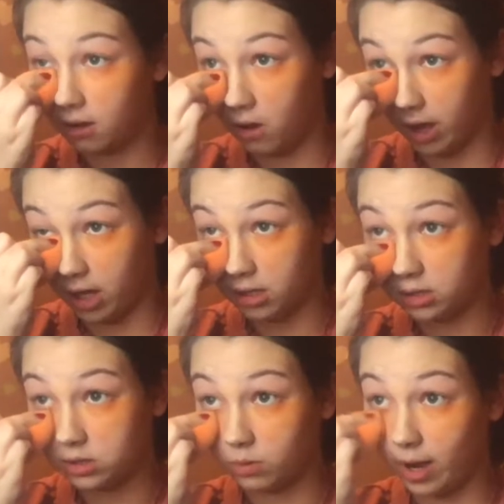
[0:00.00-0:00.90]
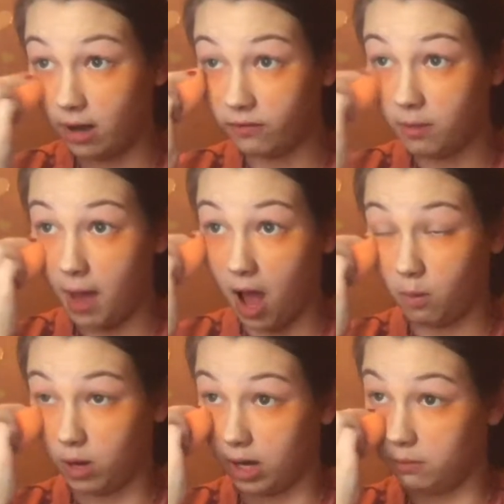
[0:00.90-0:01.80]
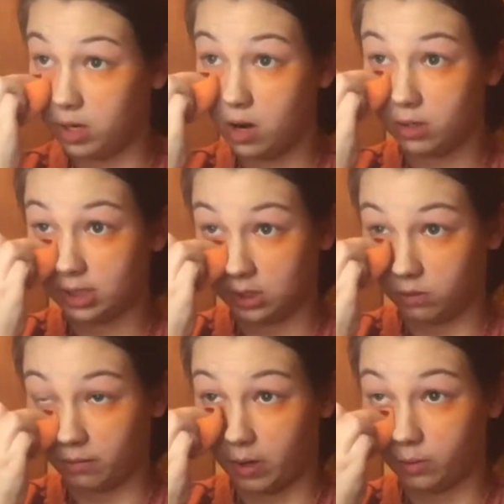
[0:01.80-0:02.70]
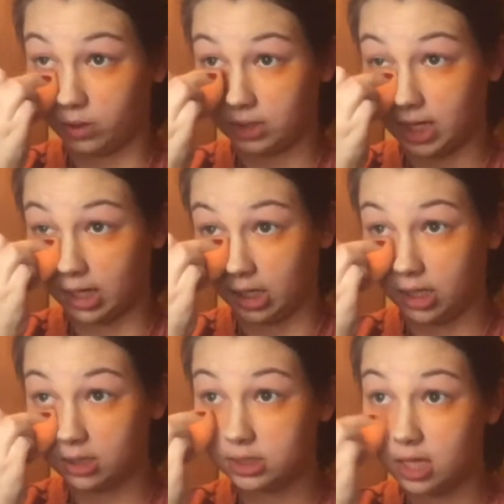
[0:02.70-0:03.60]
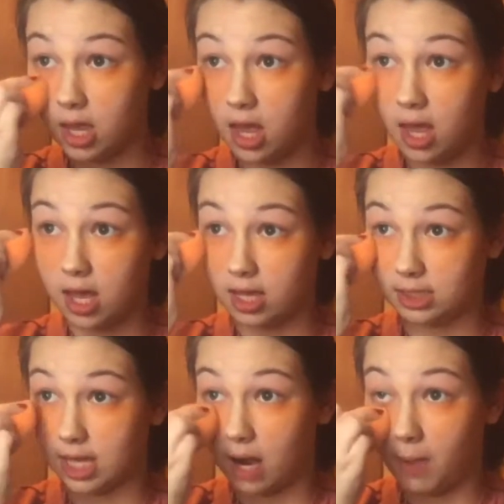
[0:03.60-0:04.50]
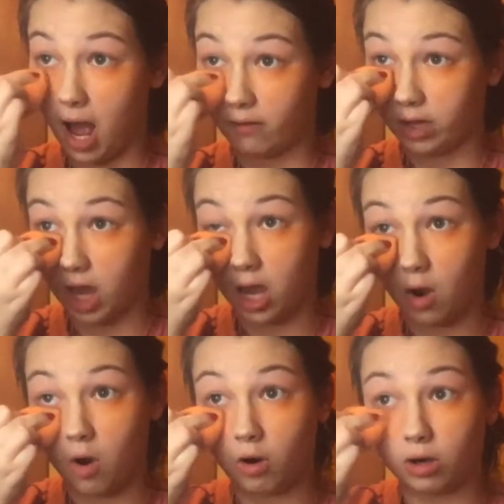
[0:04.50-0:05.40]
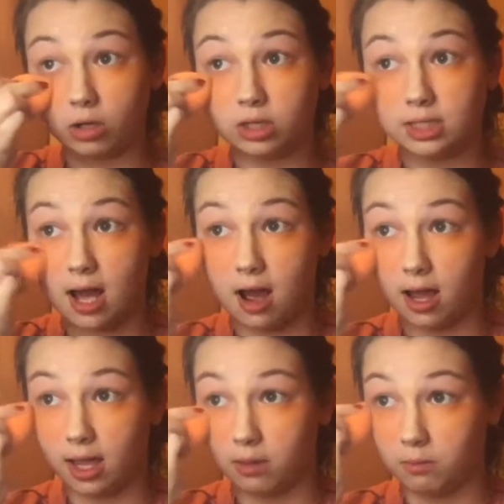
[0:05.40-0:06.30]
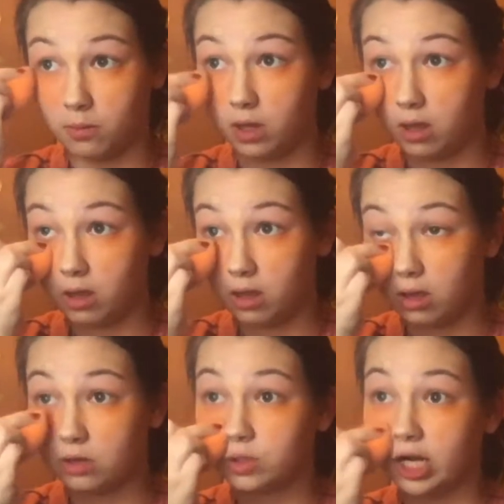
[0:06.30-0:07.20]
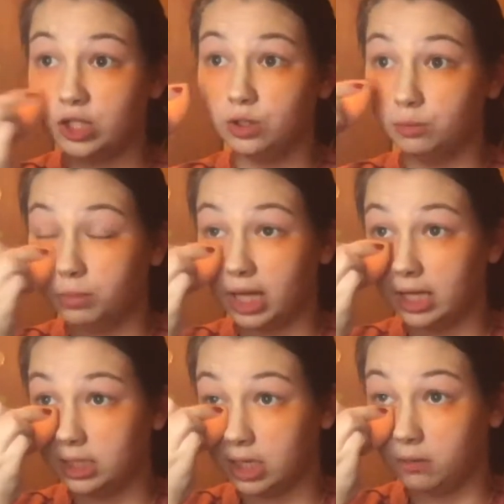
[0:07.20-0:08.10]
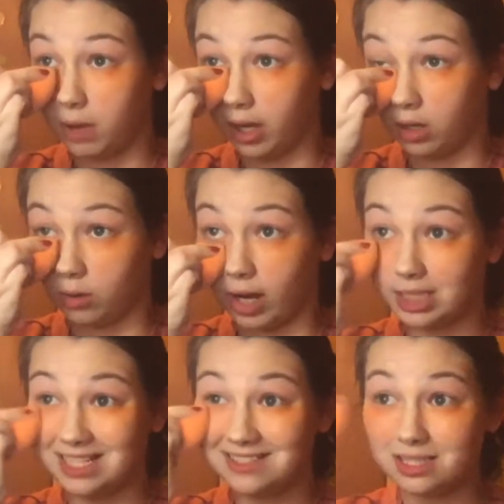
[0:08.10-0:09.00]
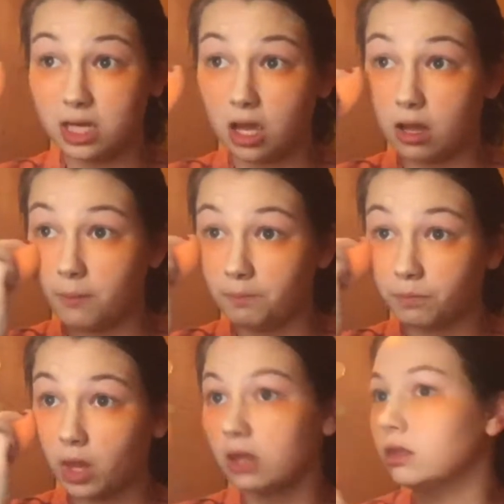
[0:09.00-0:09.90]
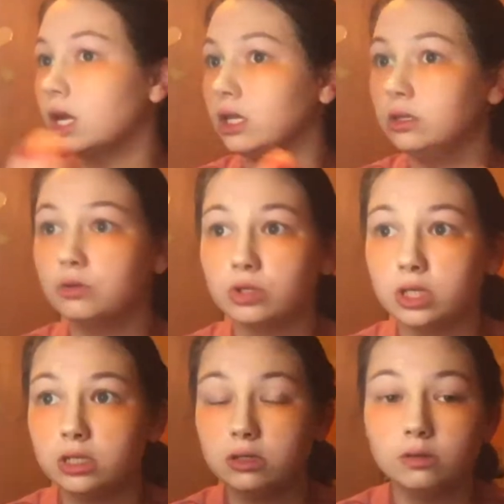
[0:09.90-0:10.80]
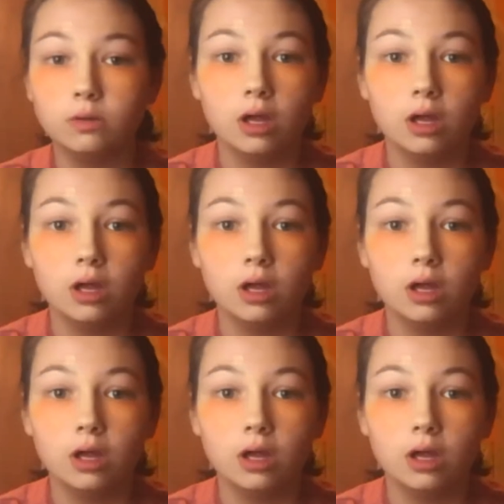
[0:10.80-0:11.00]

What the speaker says: Okay, so right off the bat, what I'm noticing with my Real Techniques is that I'm having a harder time trying to blend in my correcting stick than I usually do.